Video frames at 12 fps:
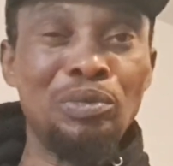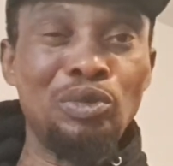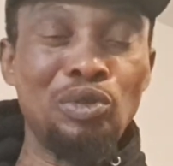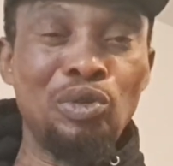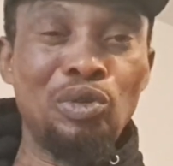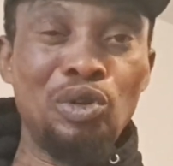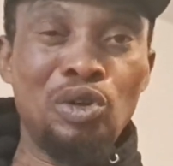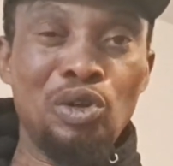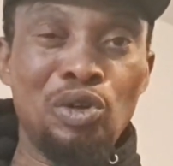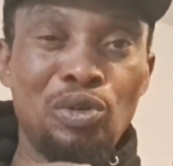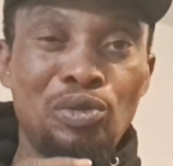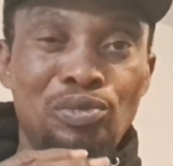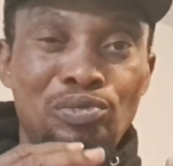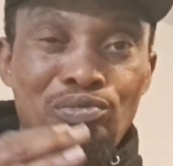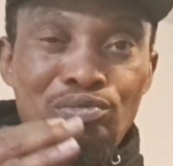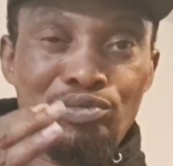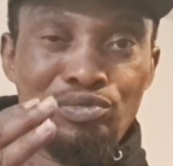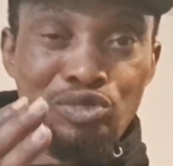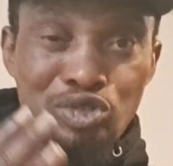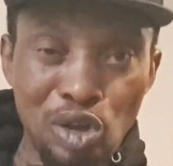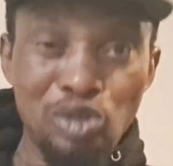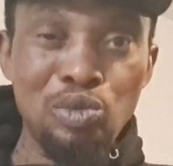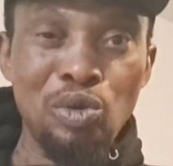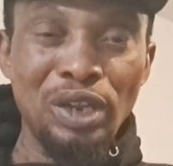to,
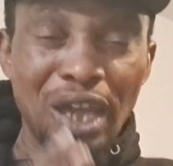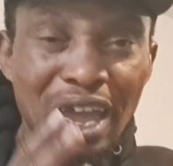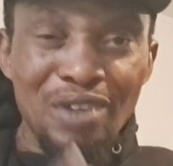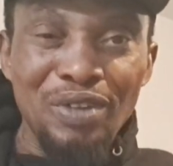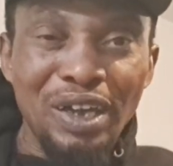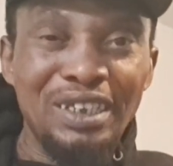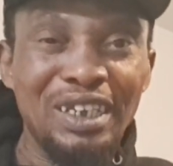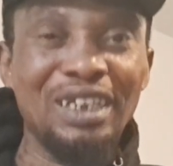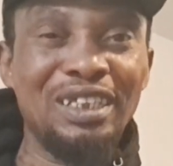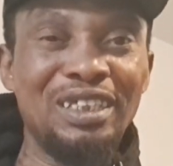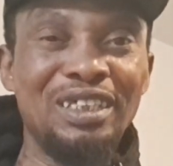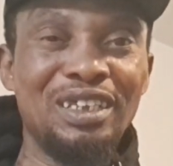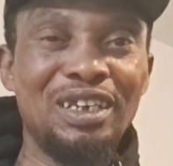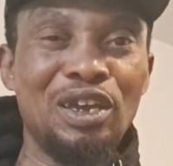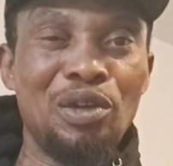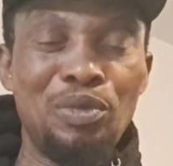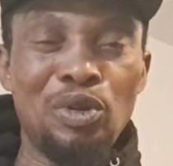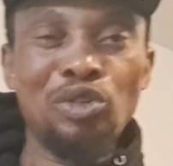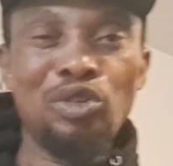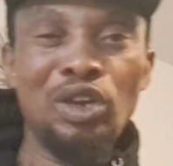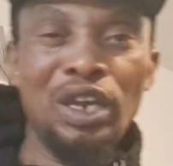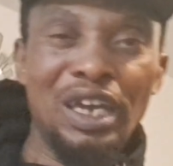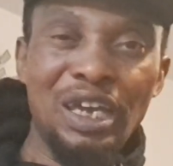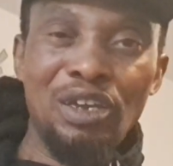sort whatever thing, because
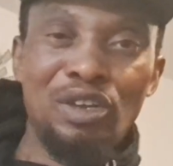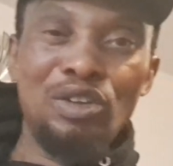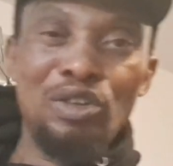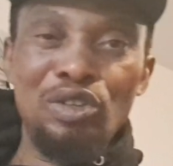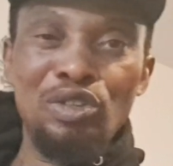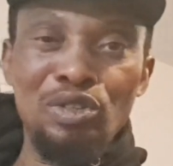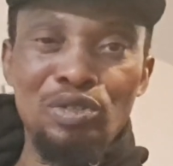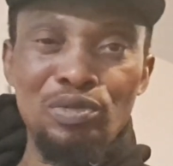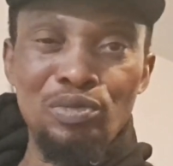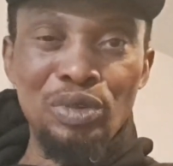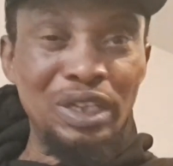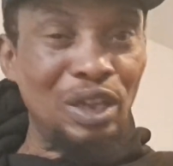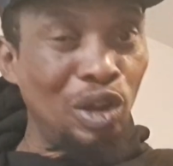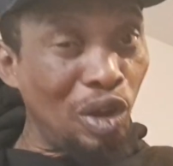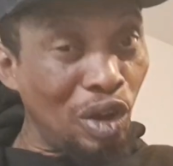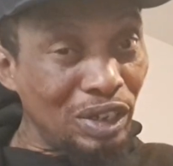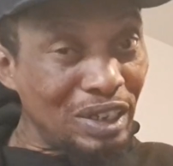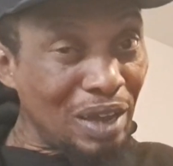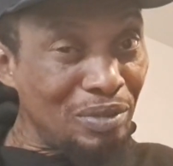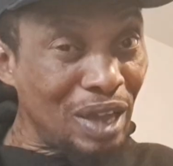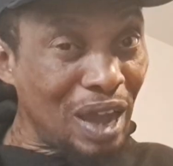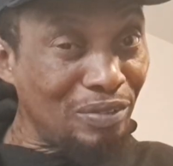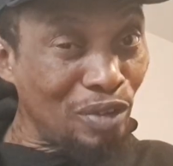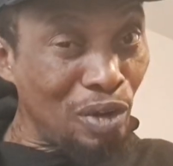with a long time they
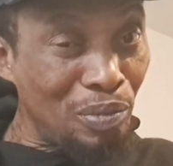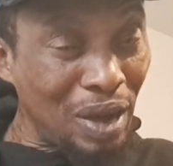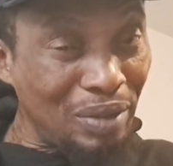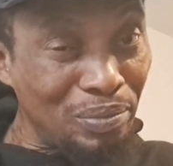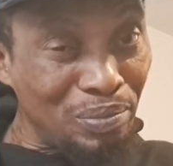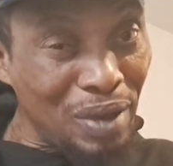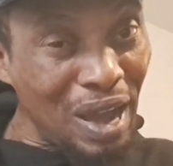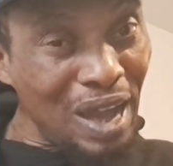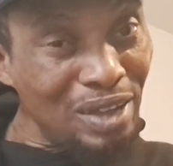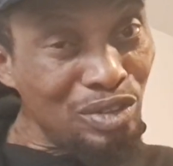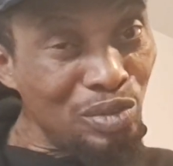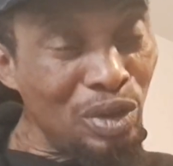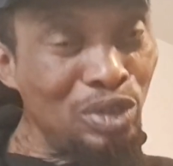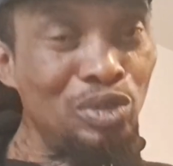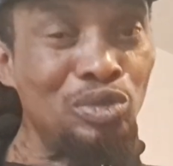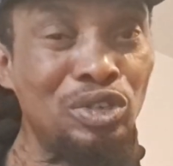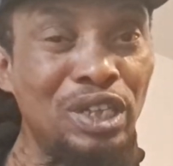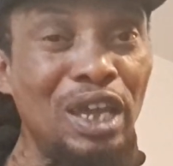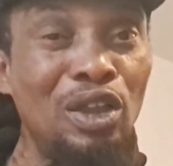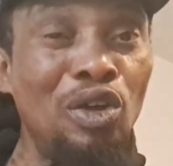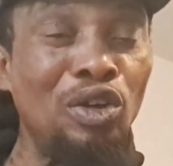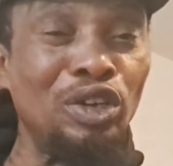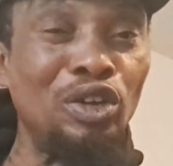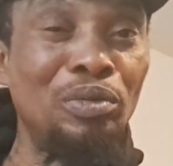have overpassed. When you stay
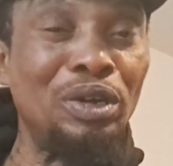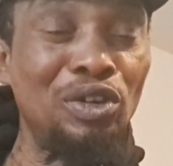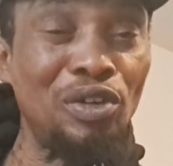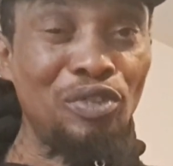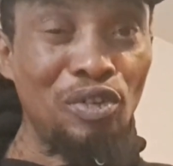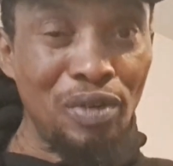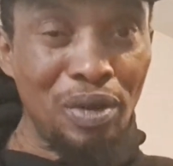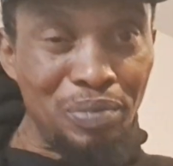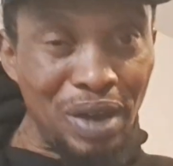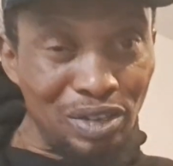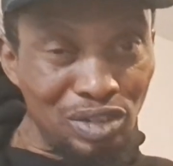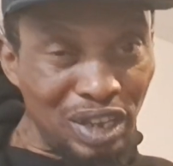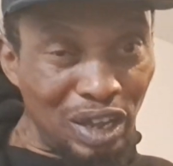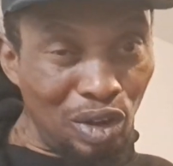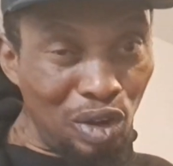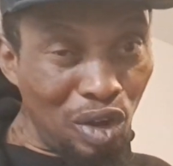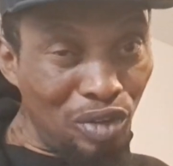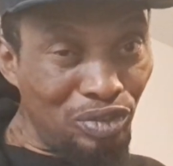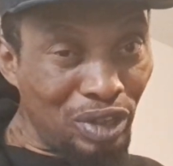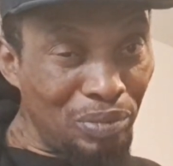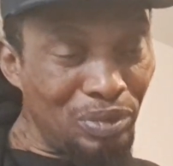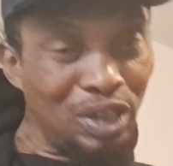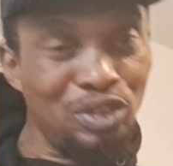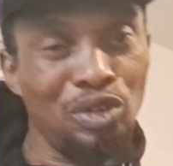long, you have overpassed a lot of
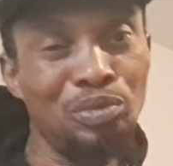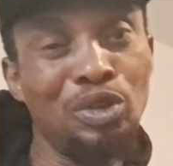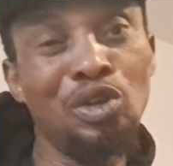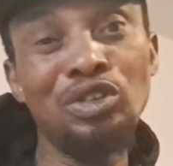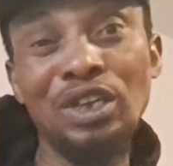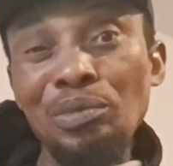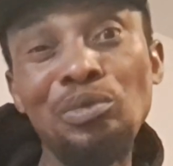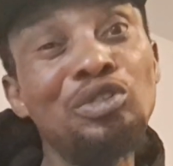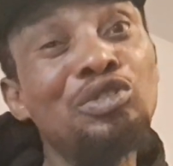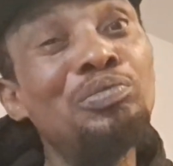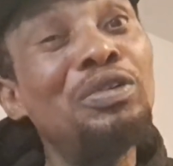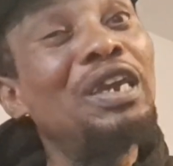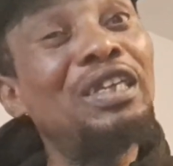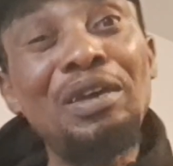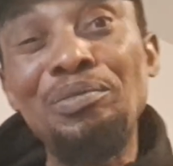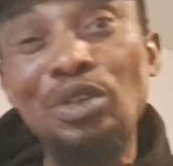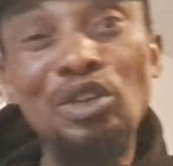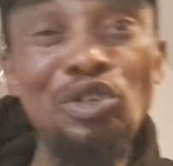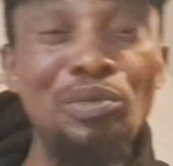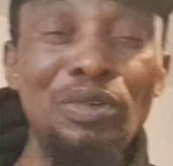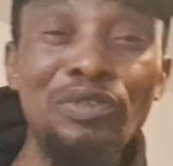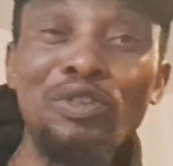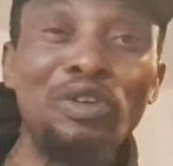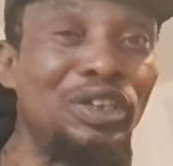temptation, because there must be temptation
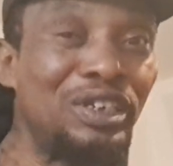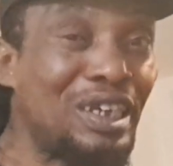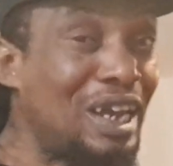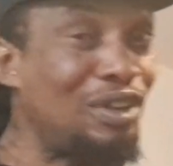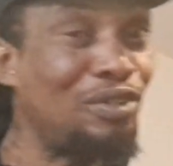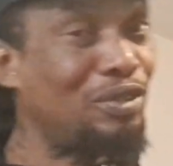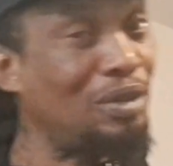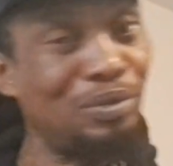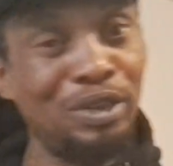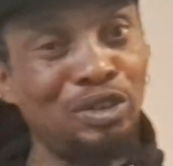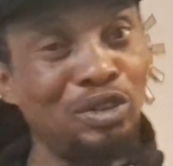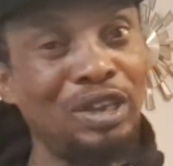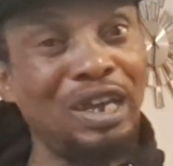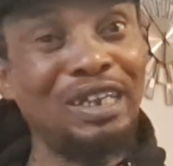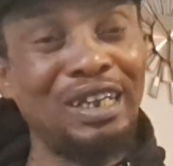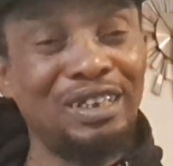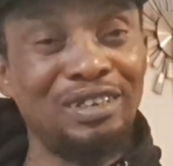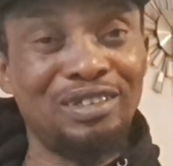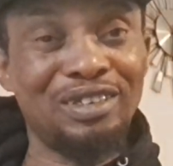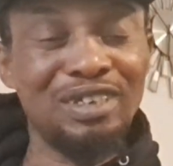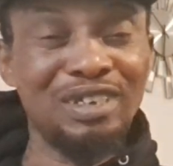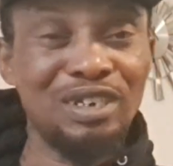before this kind of temptation now that is